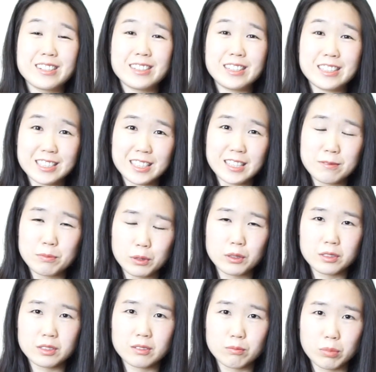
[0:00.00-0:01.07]
is an
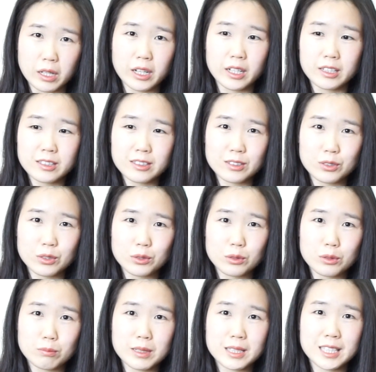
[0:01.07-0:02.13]
important part
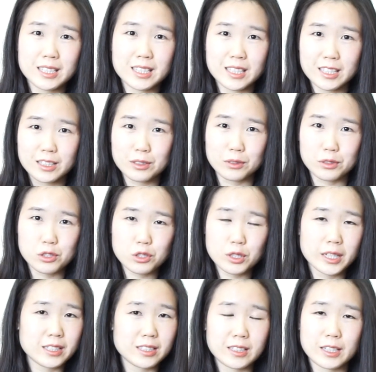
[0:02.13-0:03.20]
to mitigate your
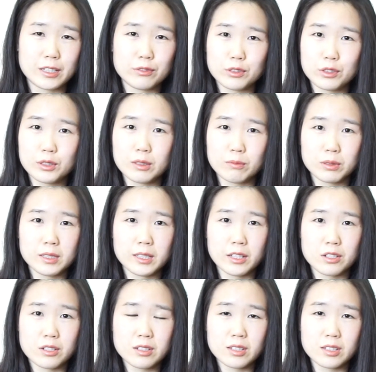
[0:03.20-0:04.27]
stress level in
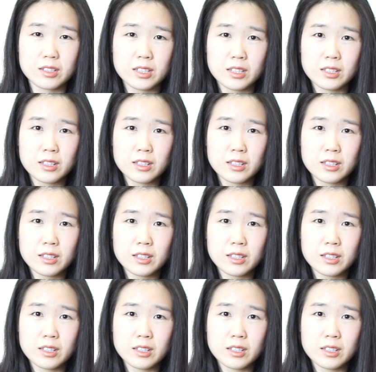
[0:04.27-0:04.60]
PhD.